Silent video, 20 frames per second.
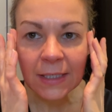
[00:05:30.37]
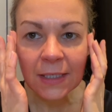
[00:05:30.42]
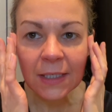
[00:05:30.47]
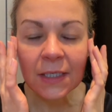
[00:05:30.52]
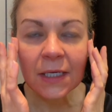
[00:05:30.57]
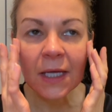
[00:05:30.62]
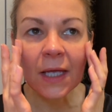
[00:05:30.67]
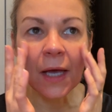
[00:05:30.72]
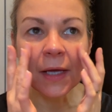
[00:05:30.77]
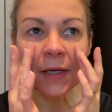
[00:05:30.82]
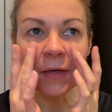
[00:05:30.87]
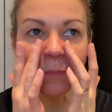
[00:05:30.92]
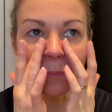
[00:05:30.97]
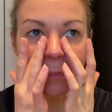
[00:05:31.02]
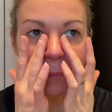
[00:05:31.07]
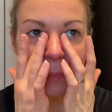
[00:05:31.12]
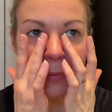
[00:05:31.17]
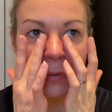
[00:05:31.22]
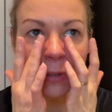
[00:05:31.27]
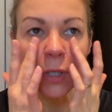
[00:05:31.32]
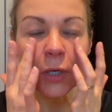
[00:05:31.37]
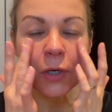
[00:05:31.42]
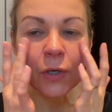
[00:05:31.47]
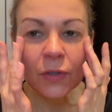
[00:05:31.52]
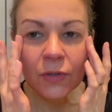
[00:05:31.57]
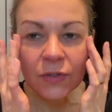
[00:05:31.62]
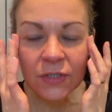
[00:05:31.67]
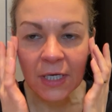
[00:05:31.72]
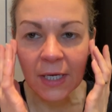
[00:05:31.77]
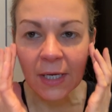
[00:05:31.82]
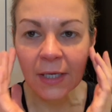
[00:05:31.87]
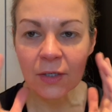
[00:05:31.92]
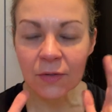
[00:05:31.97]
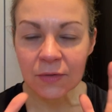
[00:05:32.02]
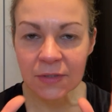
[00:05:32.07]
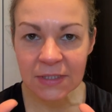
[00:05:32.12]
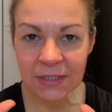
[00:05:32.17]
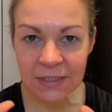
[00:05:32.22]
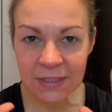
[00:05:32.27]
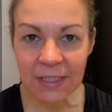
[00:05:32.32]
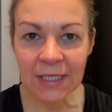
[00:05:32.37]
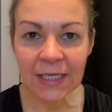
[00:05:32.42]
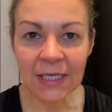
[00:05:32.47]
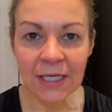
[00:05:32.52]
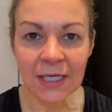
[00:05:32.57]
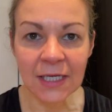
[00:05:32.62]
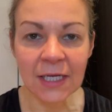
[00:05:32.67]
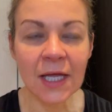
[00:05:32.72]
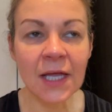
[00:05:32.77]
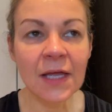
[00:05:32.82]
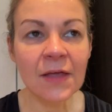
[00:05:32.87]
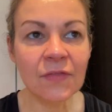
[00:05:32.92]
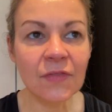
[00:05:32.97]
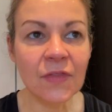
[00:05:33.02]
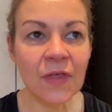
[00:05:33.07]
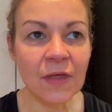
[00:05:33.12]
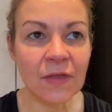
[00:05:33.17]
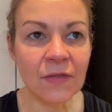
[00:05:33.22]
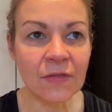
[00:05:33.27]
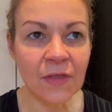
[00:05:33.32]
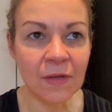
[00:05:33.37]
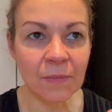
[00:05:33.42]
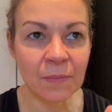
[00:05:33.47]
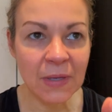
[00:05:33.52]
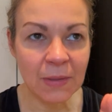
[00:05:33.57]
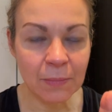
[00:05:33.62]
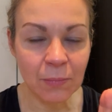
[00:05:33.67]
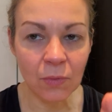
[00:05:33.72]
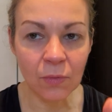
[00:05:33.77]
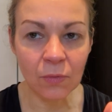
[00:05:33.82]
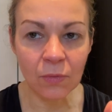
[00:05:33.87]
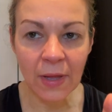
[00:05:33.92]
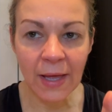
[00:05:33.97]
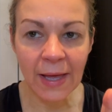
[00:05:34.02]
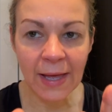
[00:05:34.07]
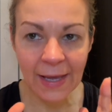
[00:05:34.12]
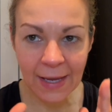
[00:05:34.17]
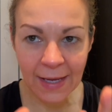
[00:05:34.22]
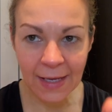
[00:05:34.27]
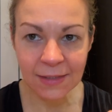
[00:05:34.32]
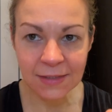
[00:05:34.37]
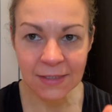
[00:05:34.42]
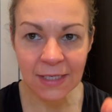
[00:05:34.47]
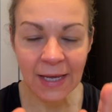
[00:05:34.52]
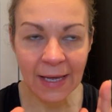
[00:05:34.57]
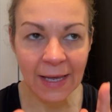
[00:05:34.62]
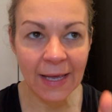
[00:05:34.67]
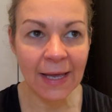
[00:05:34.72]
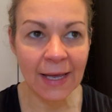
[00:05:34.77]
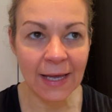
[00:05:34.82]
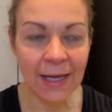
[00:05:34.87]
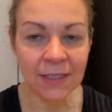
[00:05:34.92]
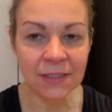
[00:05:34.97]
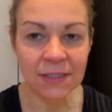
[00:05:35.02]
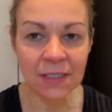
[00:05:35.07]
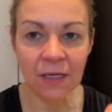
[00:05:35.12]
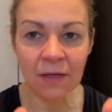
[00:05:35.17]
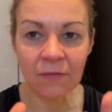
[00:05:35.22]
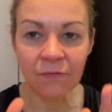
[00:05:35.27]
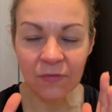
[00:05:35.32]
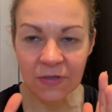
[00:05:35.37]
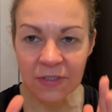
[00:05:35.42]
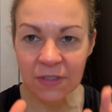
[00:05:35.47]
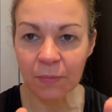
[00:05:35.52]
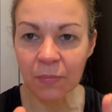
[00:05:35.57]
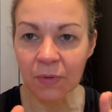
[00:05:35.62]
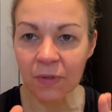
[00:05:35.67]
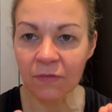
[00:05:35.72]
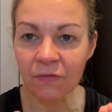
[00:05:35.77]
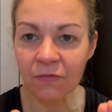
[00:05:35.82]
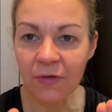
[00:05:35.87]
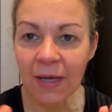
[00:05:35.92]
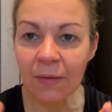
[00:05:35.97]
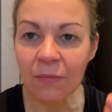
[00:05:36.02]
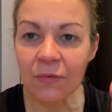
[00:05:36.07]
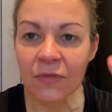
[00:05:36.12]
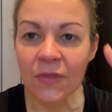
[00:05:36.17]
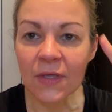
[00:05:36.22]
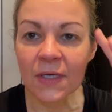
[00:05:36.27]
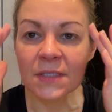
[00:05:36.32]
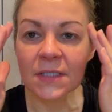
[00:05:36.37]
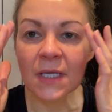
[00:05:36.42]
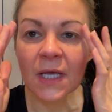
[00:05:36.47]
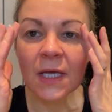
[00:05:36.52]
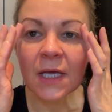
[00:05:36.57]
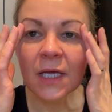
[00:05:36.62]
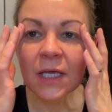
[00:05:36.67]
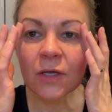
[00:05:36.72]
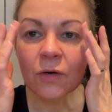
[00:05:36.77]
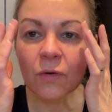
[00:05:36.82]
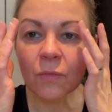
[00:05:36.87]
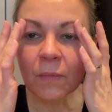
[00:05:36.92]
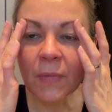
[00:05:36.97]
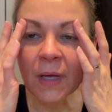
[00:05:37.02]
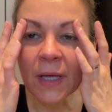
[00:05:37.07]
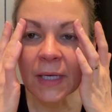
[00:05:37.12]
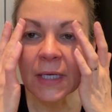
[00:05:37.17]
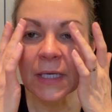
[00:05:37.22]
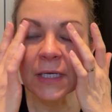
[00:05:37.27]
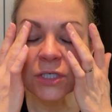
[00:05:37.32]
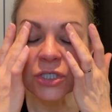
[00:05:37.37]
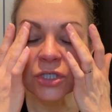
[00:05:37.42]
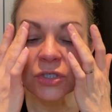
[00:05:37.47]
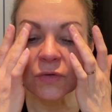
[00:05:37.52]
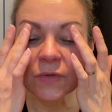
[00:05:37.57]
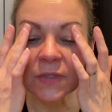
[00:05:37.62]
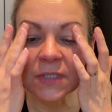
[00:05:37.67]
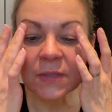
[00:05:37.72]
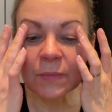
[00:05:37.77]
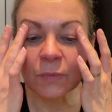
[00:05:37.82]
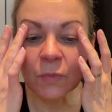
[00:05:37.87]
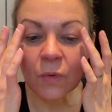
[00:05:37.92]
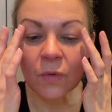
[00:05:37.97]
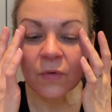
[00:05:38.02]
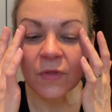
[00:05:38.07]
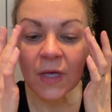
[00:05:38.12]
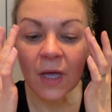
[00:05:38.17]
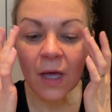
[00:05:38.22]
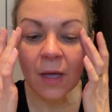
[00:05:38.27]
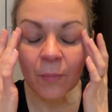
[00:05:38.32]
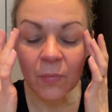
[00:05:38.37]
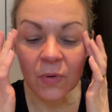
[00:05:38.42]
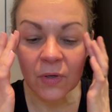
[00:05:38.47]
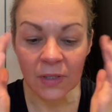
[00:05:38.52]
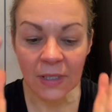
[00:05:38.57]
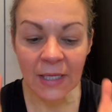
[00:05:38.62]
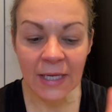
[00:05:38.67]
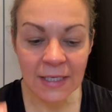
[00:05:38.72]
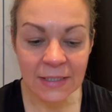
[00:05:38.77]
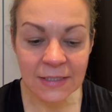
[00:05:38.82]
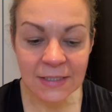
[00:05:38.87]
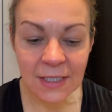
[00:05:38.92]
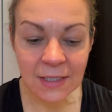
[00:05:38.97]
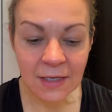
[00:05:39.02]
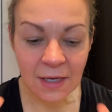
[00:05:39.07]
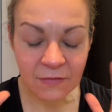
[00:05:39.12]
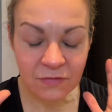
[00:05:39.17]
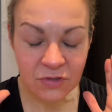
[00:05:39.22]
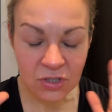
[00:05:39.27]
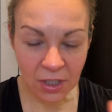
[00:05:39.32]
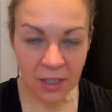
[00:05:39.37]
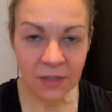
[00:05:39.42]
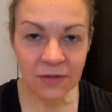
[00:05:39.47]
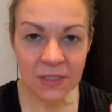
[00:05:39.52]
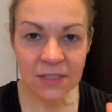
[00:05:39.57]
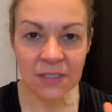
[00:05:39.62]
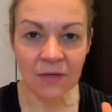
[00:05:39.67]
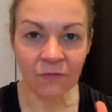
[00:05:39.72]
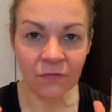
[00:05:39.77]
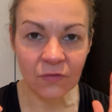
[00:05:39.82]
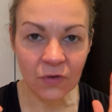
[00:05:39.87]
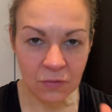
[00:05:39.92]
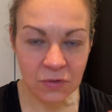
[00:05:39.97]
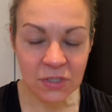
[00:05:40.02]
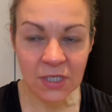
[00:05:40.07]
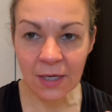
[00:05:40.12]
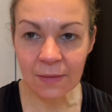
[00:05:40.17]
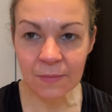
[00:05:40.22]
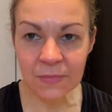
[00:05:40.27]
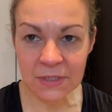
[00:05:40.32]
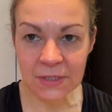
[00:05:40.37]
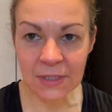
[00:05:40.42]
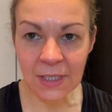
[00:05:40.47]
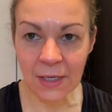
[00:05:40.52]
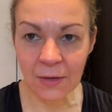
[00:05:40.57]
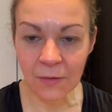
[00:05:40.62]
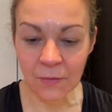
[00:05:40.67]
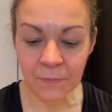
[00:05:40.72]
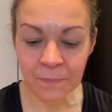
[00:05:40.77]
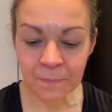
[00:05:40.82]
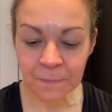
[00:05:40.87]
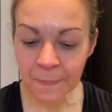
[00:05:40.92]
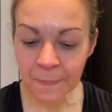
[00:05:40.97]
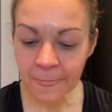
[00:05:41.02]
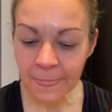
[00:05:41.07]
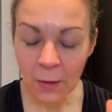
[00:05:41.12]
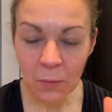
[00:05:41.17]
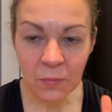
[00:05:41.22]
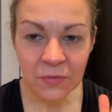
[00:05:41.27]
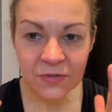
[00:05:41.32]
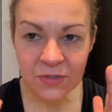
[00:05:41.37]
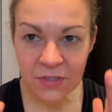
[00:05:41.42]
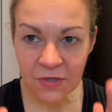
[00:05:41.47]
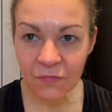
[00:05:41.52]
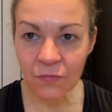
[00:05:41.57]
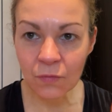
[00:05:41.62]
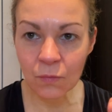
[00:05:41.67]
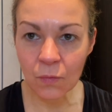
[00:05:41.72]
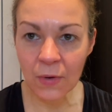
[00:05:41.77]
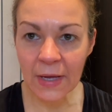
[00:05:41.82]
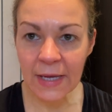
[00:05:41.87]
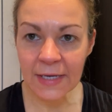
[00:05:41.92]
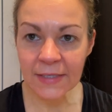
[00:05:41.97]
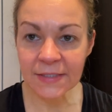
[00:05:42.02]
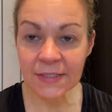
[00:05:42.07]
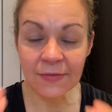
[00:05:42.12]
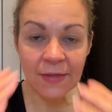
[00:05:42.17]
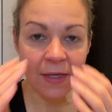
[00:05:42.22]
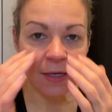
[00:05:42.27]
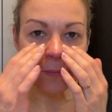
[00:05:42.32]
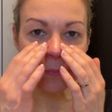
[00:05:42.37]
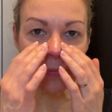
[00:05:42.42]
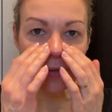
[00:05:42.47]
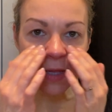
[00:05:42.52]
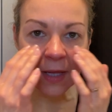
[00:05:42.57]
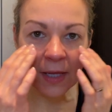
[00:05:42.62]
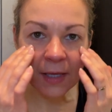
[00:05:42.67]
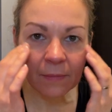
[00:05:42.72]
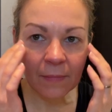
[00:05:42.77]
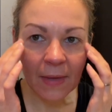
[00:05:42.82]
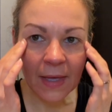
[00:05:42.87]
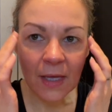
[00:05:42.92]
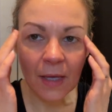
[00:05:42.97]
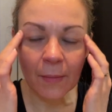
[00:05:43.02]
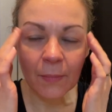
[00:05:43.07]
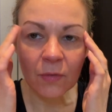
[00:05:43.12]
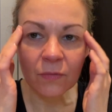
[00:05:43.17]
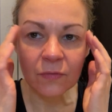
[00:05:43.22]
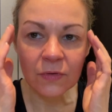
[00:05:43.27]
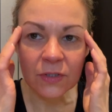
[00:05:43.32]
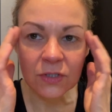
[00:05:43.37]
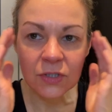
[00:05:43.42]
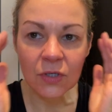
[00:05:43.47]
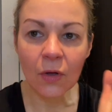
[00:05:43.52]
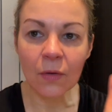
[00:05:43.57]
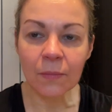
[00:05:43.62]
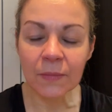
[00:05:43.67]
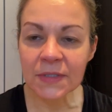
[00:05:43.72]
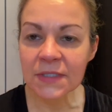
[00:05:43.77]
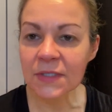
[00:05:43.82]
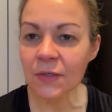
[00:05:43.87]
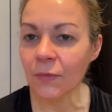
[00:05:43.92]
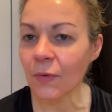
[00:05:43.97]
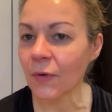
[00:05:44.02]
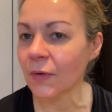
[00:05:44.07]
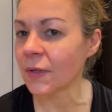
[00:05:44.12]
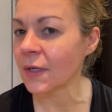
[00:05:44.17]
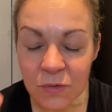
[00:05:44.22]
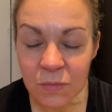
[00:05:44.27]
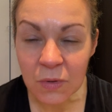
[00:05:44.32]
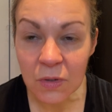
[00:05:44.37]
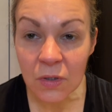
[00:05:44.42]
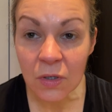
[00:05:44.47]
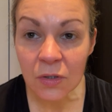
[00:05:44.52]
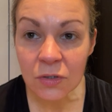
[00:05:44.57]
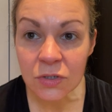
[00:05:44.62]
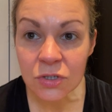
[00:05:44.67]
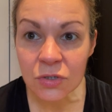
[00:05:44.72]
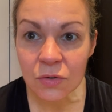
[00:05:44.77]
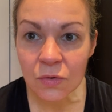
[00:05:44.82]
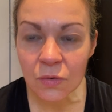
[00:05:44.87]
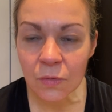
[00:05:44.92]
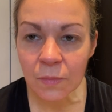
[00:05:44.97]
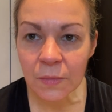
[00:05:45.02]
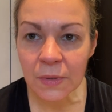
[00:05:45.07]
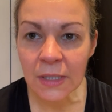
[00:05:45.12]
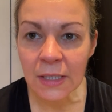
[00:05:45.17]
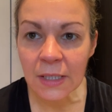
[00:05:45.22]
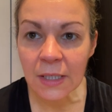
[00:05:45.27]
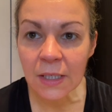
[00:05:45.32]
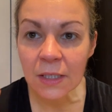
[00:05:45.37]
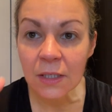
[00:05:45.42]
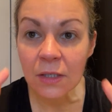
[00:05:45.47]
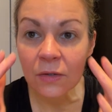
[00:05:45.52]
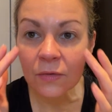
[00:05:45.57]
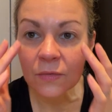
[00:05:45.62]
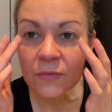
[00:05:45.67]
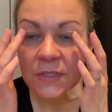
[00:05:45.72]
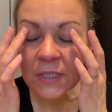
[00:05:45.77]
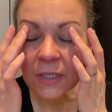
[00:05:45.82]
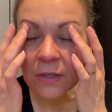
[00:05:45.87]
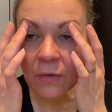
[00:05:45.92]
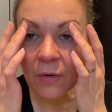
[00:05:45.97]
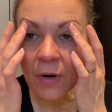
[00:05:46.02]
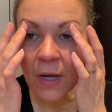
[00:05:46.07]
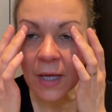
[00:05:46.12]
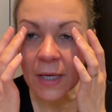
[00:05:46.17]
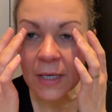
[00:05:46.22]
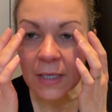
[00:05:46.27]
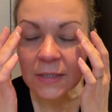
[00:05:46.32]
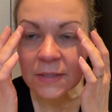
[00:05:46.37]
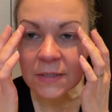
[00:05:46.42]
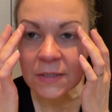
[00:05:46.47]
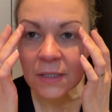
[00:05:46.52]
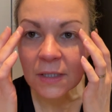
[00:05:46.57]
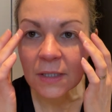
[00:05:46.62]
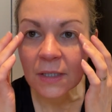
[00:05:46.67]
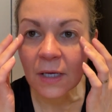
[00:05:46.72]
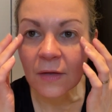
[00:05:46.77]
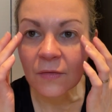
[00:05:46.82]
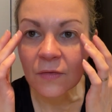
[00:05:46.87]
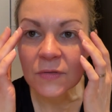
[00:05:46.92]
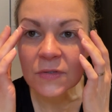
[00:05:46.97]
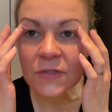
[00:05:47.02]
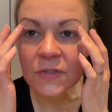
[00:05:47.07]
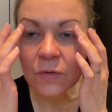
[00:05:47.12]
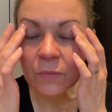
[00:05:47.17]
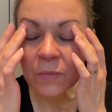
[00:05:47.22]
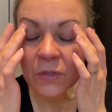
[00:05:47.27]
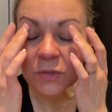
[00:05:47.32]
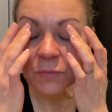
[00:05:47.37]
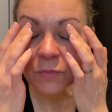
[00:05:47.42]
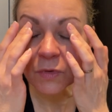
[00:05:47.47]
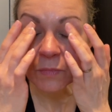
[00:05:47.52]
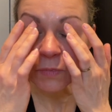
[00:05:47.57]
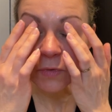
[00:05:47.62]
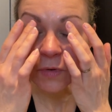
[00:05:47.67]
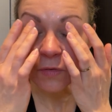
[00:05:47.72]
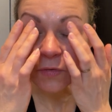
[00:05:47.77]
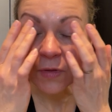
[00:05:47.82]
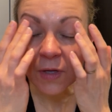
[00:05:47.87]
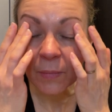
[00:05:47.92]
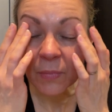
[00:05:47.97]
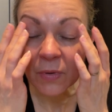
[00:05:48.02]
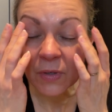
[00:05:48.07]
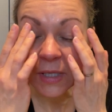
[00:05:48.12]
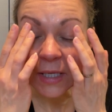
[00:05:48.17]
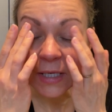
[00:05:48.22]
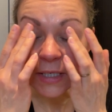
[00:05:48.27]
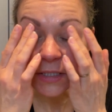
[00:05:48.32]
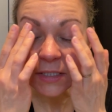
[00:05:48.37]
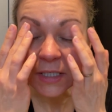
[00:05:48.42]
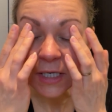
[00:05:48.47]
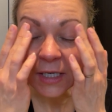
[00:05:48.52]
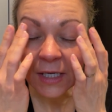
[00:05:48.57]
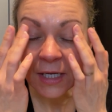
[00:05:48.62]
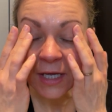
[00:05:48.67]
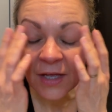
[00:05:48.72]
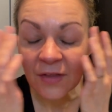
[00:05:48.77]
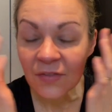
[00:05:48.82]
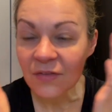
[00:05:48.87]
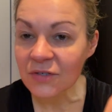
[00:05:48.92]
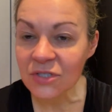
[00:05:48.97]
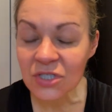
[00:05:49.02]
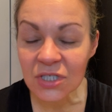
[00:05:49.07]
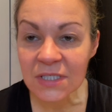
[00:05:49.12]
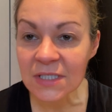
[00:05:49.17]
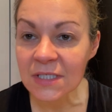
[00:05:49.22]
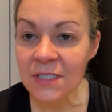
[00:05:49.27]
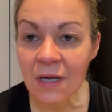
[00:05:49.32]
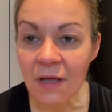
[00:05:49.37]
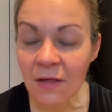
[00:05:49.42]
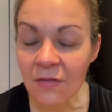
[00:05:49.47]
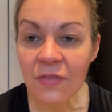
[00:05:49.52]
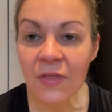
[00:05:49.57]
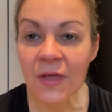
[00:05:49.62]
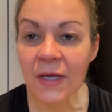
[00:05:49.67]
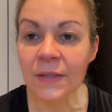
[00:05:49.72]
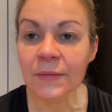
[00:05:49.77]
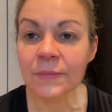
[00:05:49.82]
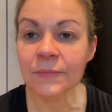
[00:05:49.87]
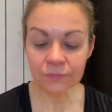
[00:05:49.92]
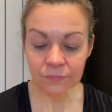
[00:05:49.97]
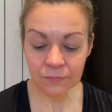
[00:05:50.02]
It kind of blurred it. I could see that people had a visible effect with this. You know, my issue is more the upper lids, and I've tried this a few times now with different ways and then applying makeup over the top and so on. Because you're opening and closing your eyes and there's so much movement on the upper lid, there's just nothing.